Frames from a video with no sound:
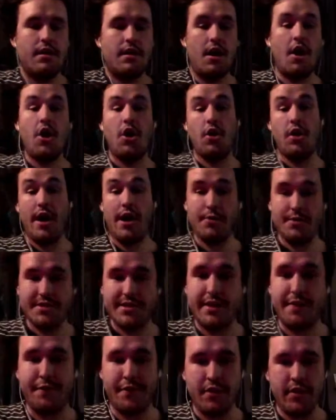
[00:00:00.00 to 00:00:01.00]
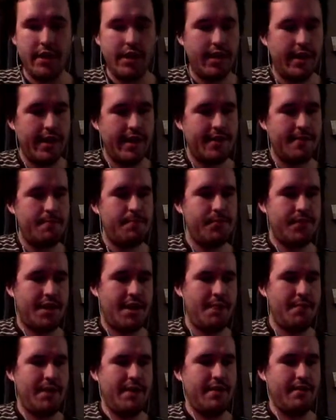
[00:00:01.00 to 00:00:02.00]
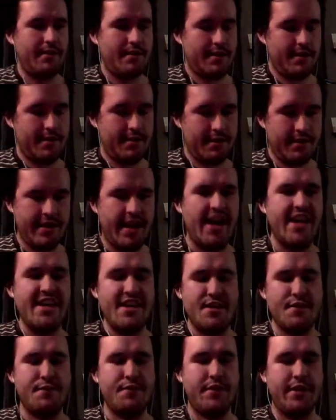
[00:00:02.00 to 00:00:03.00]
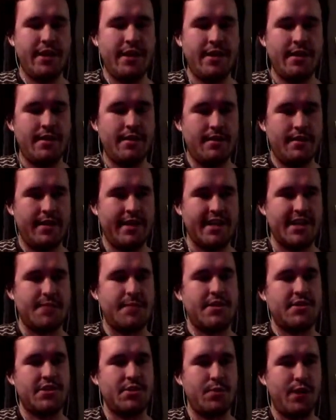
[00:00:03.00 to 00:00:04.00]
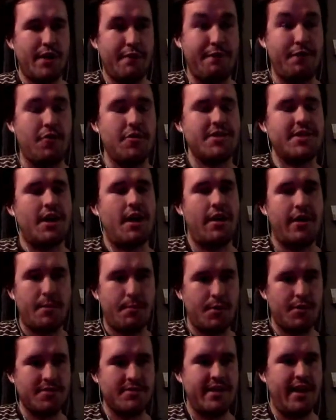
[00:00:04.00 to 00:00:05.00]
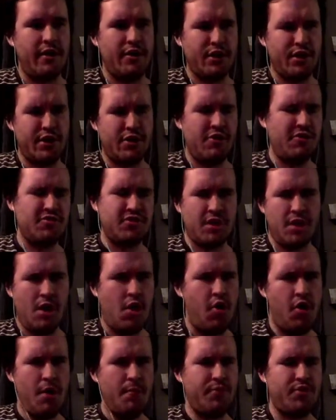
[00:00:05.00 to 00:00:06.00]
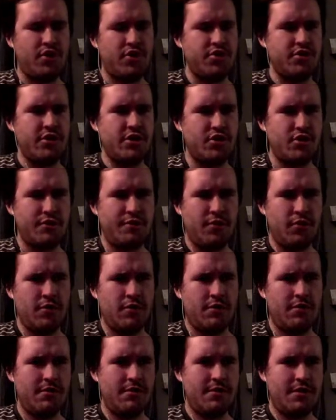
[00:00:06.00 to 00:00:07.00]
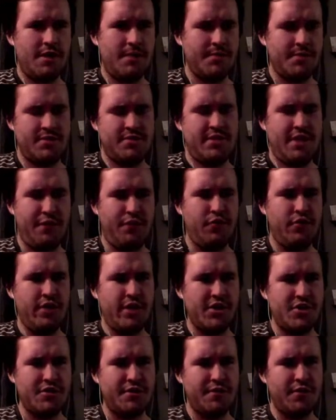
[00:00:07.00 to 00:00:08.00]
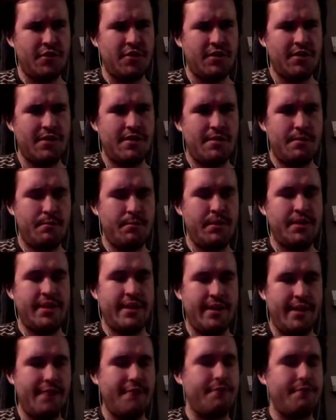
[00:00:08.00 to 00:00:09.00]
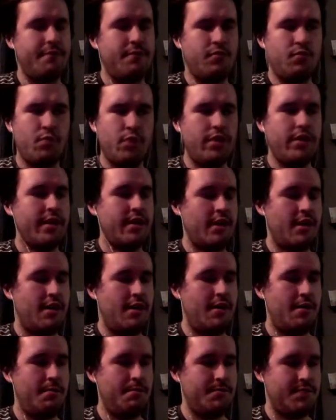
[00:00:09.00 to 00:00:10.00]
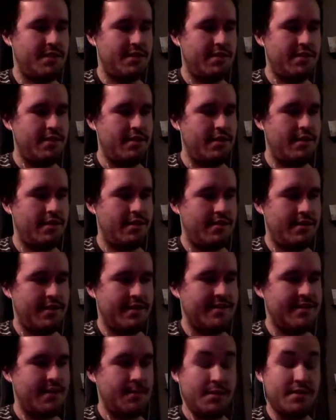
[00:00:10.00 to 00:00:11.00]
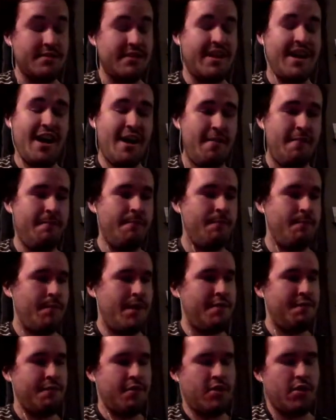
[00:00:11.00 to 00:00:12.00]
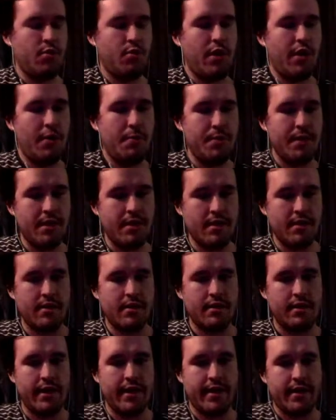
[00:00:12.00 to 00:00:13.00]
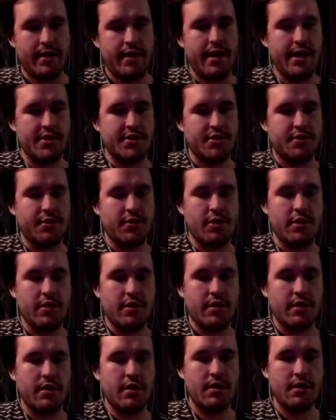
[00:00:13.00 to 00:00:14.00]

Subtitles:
Oh, I was definitely like. I mean, naively, like especially when I first got into personality theory, I was like, "Oh, I'm such an introvert. Definitely an introvert." But then I've really come to the acceptance. Like, I might very well be like extroverted.